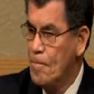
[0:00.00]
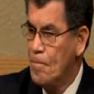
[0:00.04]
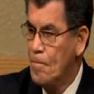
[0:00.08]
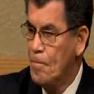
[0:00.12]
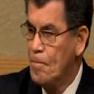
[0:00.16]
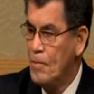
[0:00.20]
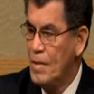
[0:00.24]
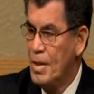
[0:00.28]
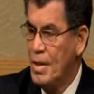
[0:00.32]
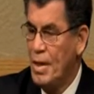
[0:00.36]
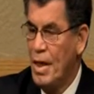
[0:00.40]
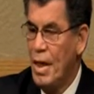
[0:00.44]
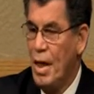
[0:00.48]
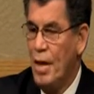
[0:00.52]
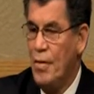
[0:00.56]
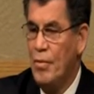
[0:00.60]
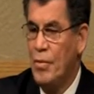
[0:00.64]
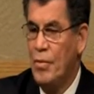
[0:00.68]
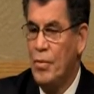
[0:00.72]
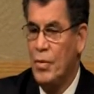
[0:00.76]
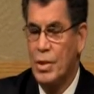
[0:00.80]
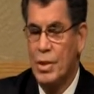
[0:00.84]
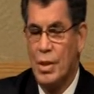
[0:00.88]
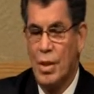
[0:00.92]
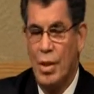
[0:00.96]
The lava
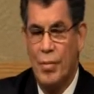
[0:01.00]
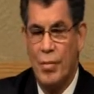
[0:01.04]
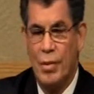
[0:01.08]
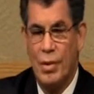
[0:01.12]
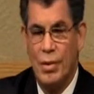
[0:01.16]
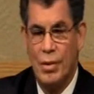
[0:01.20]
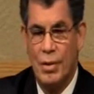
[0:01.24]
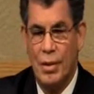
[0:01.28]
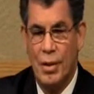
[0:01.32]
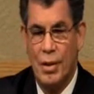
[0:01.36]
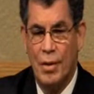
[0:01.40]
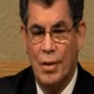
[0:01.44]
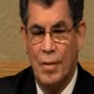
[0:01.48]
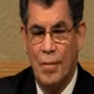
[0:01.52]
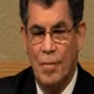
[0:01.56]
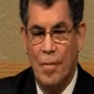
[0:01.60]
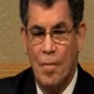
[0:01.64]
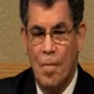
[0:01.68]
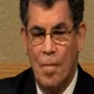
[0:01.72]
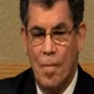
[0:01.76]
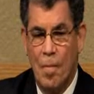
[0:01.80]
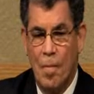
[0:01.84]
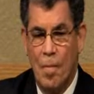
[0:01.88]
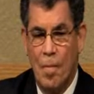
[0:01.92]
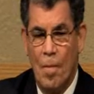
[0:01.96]
was coming down,
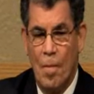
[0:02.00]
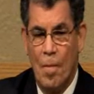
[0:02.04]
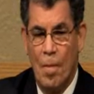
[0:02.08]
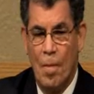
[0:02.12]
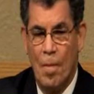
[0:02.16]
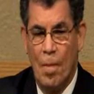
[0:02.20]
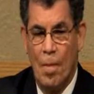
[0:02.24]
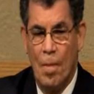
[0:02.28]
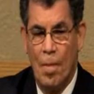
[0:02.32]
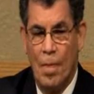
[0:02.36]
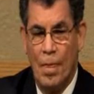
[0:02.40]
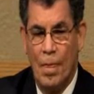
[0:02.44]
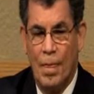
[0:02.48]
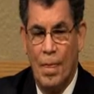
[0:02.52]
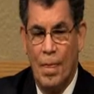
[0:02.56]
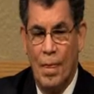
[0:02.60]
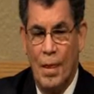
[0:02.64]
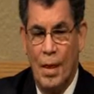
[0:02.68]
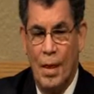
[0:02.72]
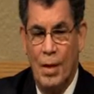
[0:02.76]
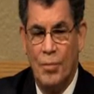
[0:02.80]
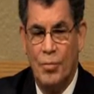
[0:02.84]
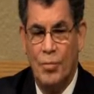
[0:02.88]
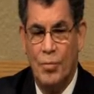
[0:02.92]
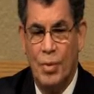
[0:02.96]

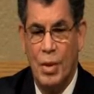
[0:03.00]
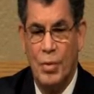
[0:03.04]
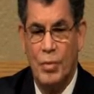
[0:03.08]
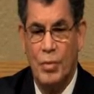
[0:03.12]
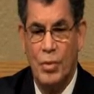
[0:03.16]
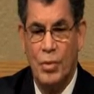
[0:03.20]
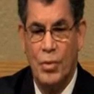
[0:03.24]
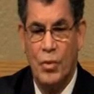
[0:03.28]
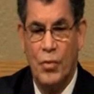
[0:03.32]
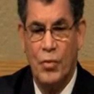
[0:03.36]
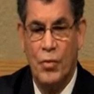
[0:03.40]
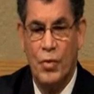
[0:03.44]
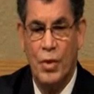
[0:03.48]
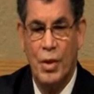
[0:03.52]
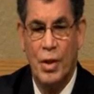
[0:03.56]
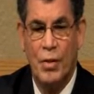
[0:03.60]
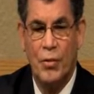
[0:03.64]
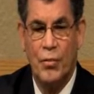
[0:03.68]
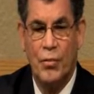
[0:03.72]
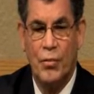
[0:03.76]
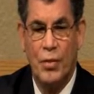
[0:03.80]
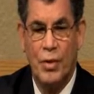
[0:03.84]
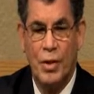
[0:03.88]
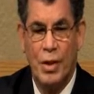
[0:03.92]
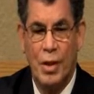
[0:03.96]
and people were fleeing
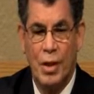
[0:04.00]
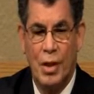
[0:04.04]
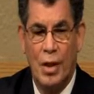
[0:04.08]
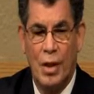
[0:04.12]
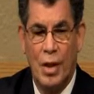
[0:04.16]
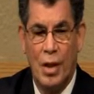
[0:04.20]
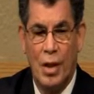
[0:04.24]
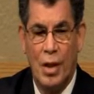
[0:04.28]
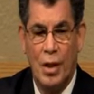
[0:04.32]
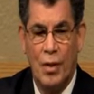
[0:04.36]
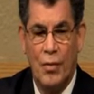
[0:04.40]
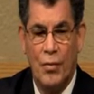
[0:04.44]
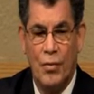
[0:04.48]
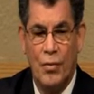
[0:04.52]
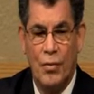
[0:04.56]
for their lives.